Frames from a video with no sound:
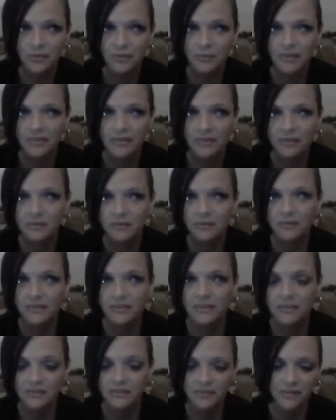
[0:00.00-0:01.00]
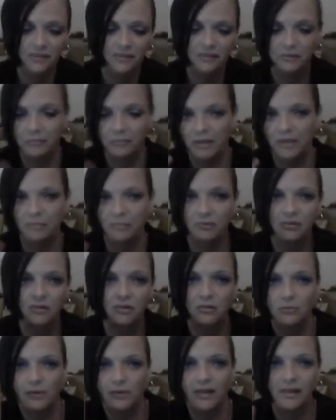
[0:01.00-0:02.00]
I mean, literally, you hear the paper
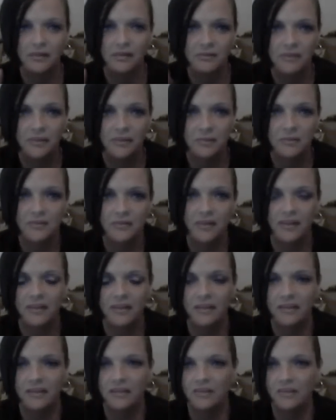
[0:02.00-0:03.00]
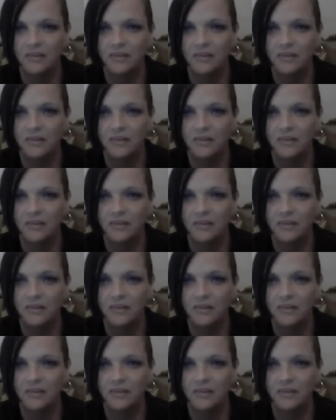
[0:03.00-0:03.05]
all rattle and everything.